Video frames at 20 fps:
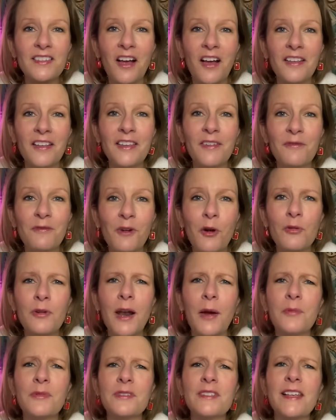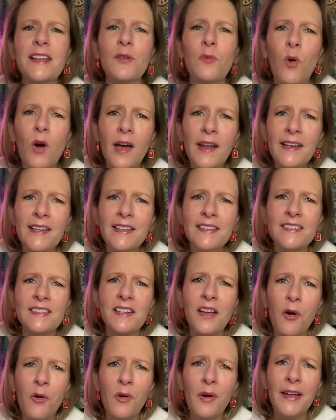on the phone. I was like, what is
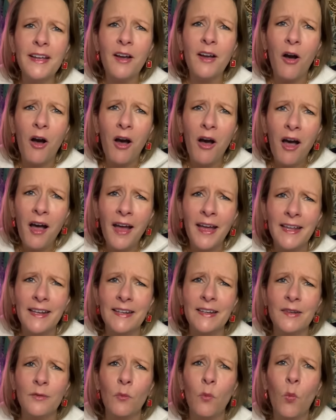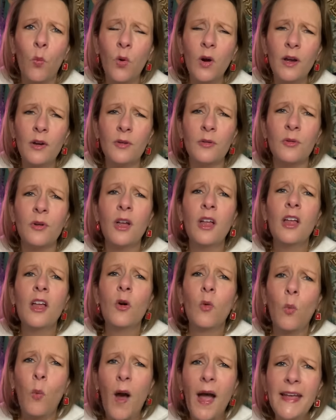going on?
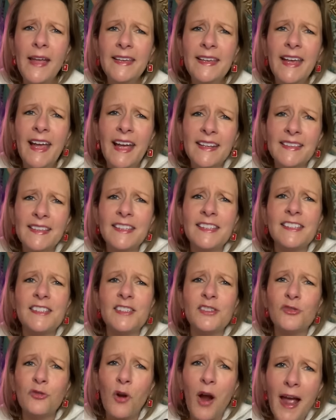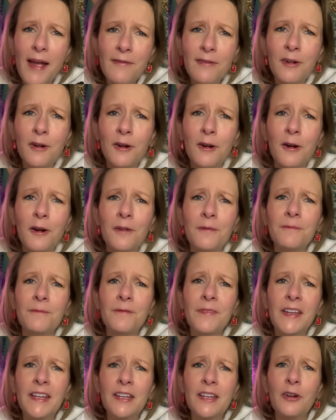Why can't this driver
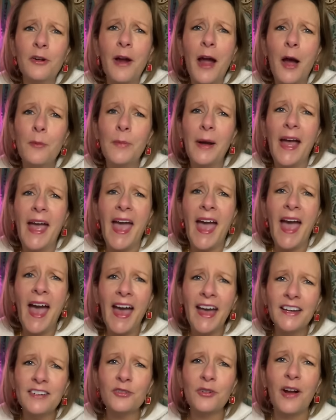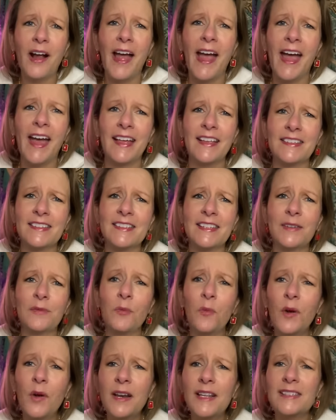figure out my address?
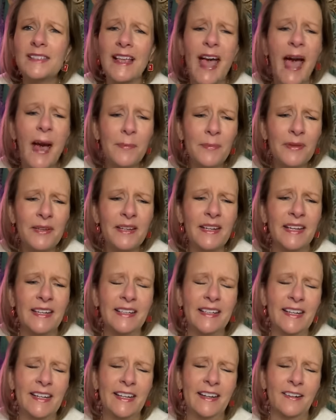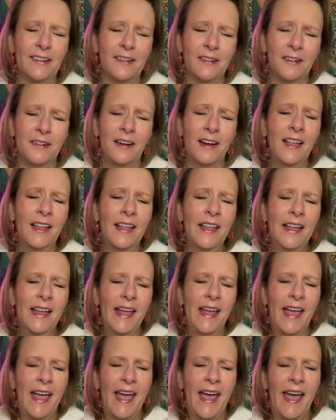And what is happening here?
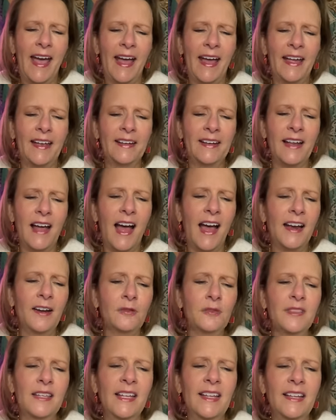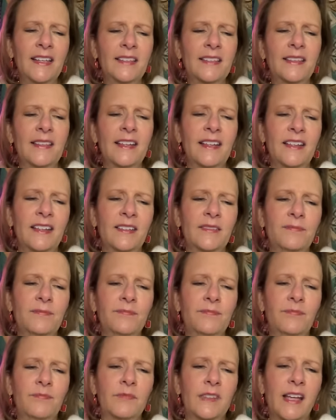And I don't think the
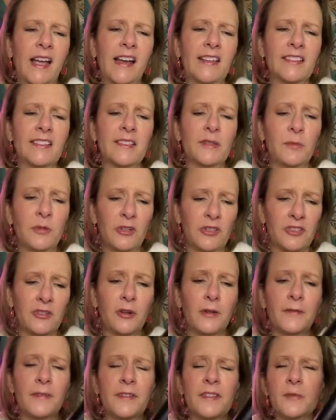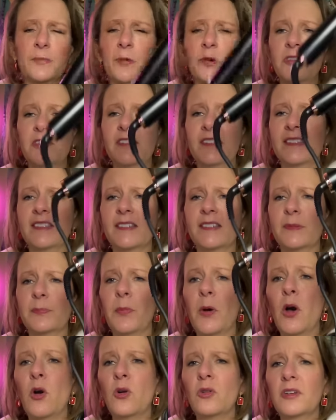customer service person
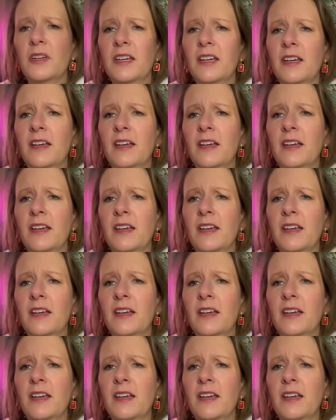spoke